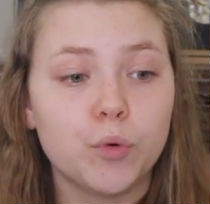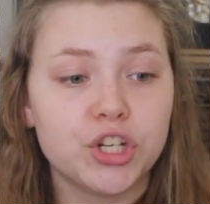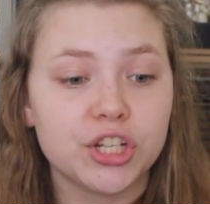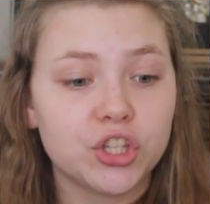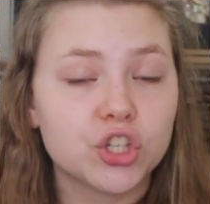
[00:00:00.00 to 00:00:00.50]

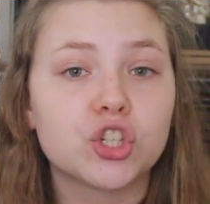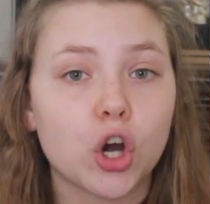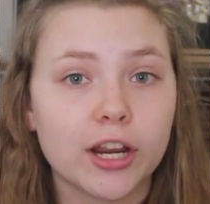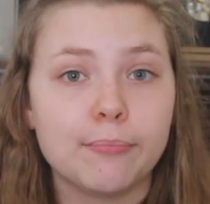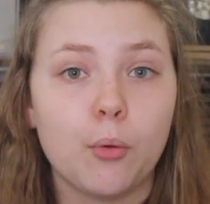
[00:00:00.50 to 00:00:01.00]
which is the
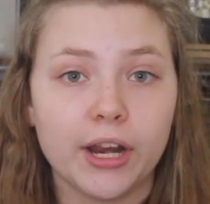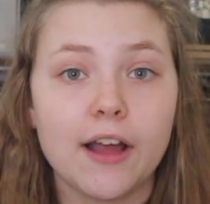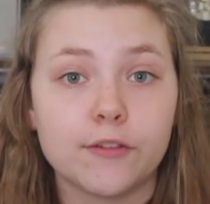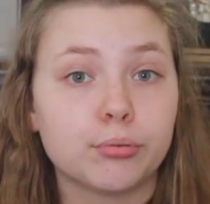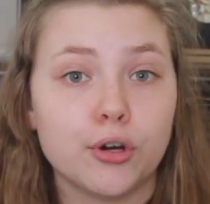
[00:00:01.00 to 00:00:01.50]
starting
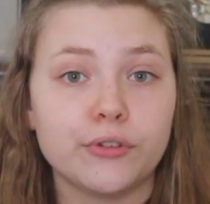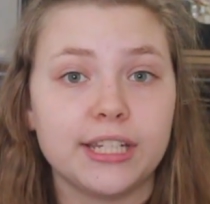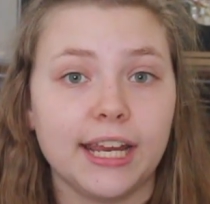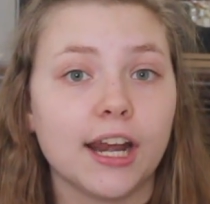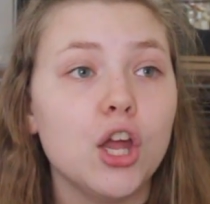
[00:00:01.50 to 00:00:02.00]
point of a
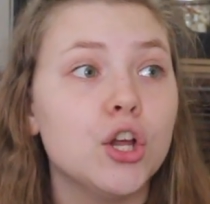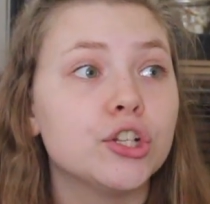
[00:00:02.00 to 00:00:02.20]
protein.